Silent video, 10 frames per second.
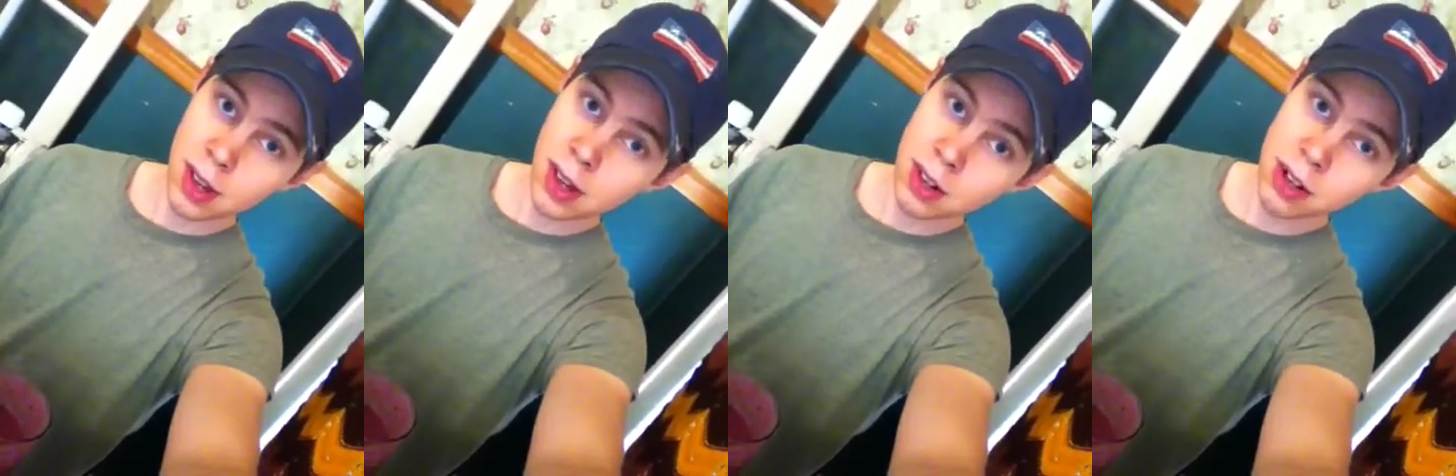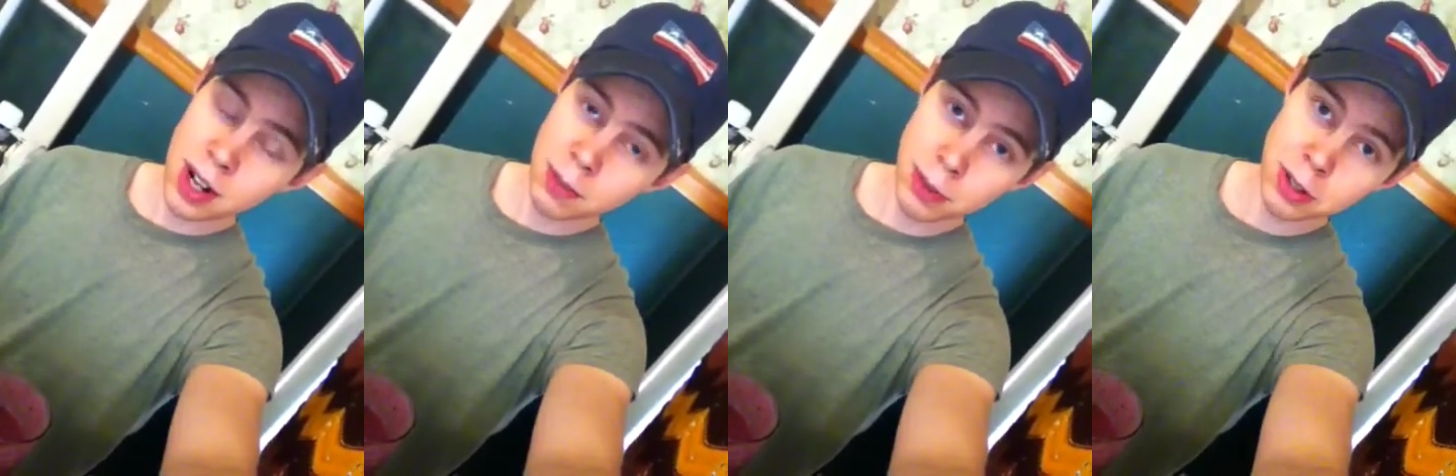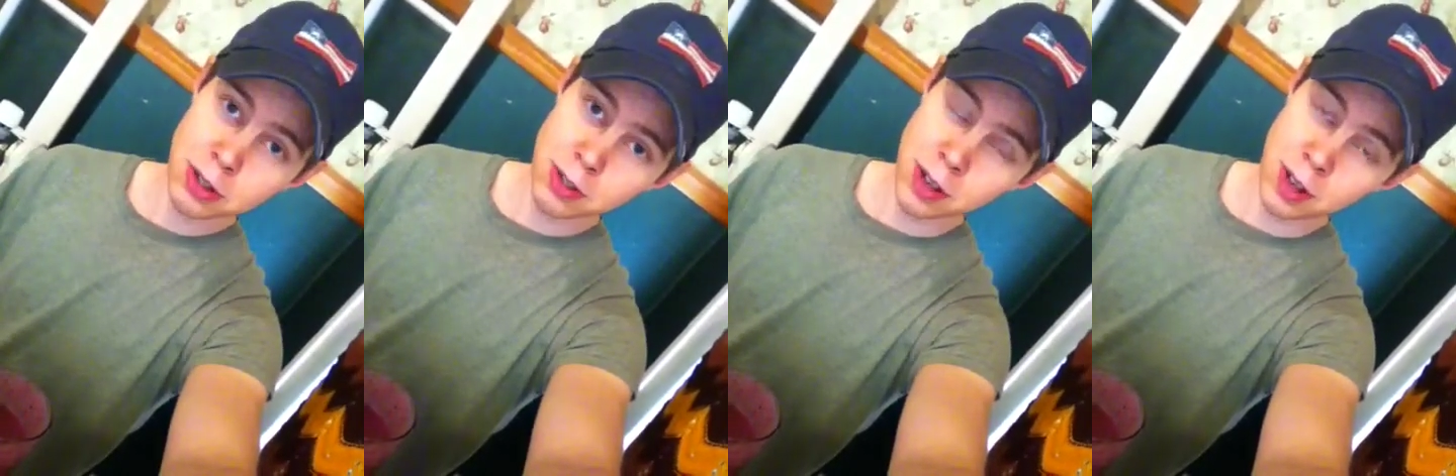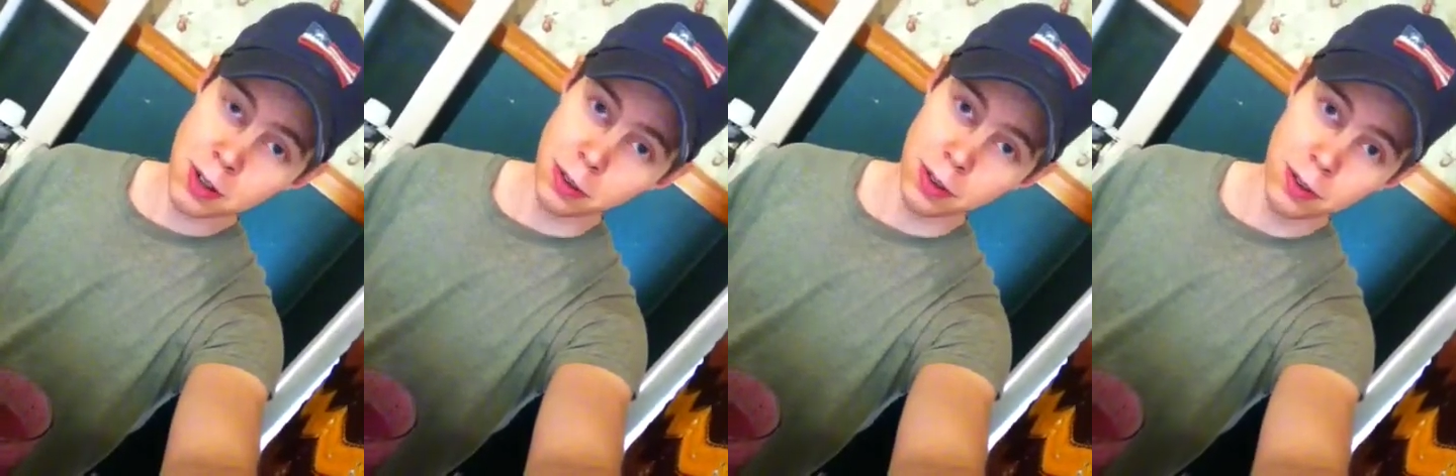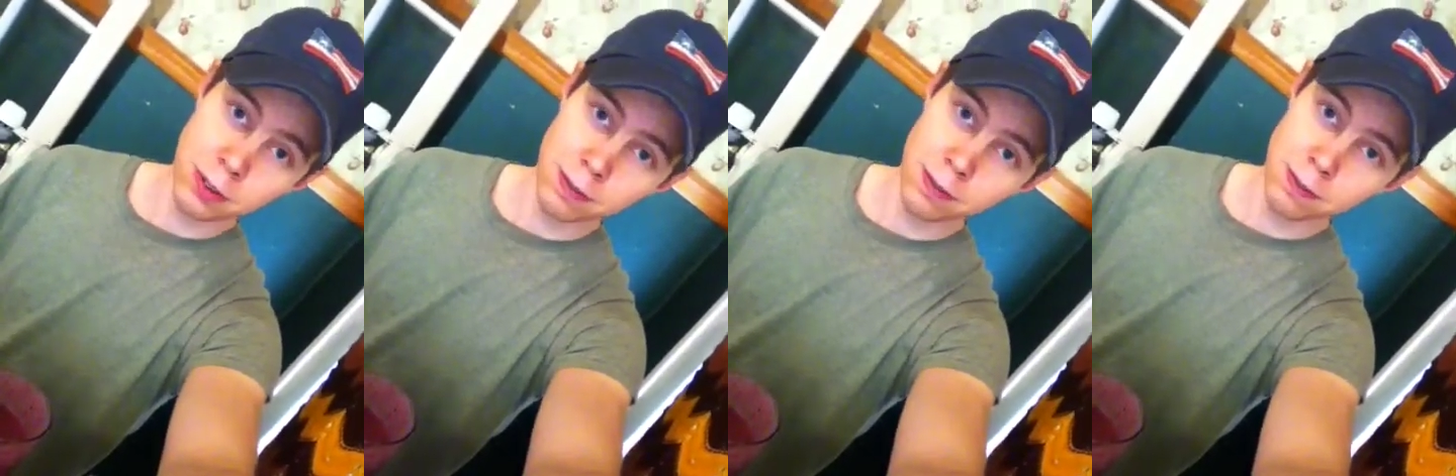And they're not the picture of health.
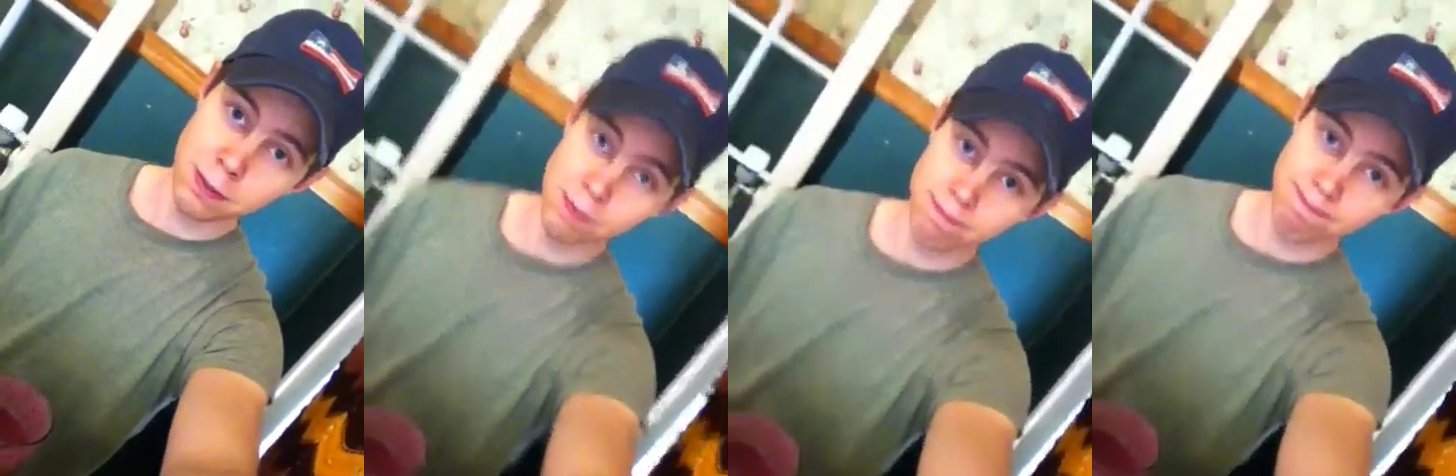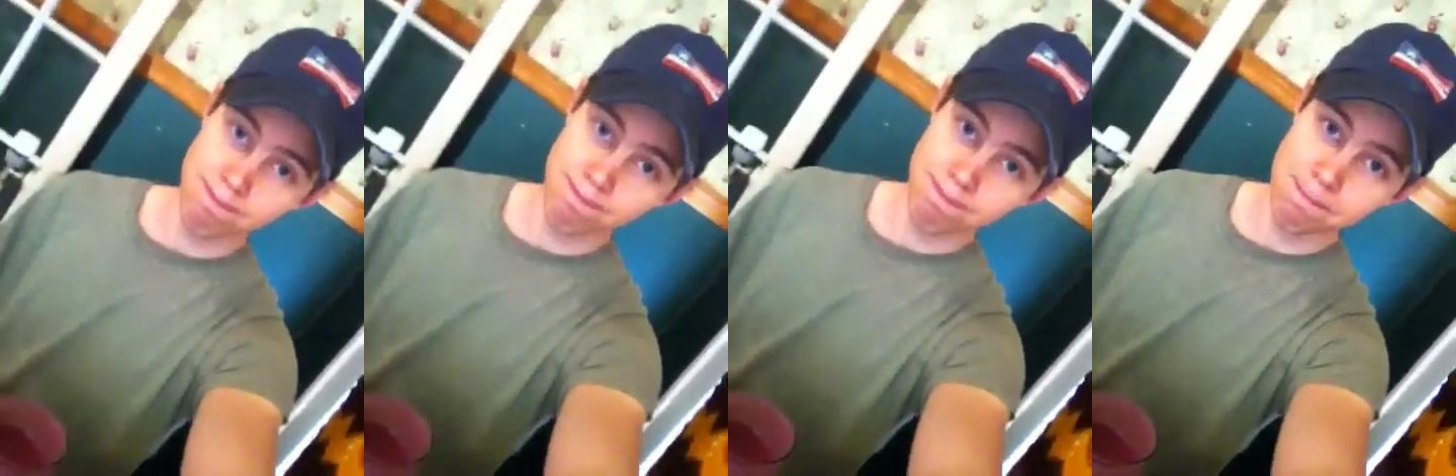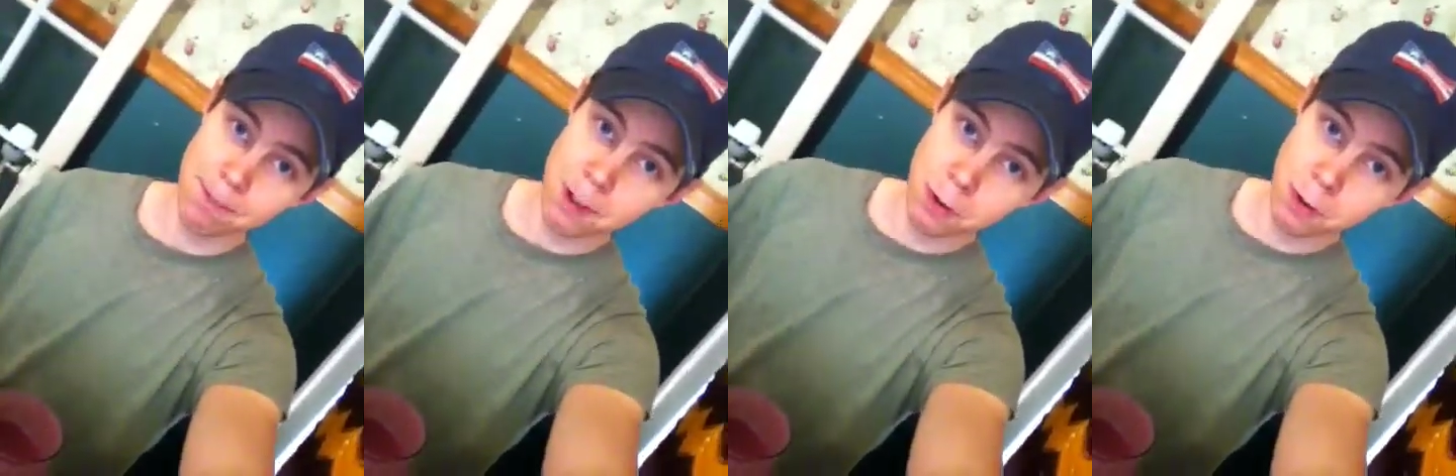They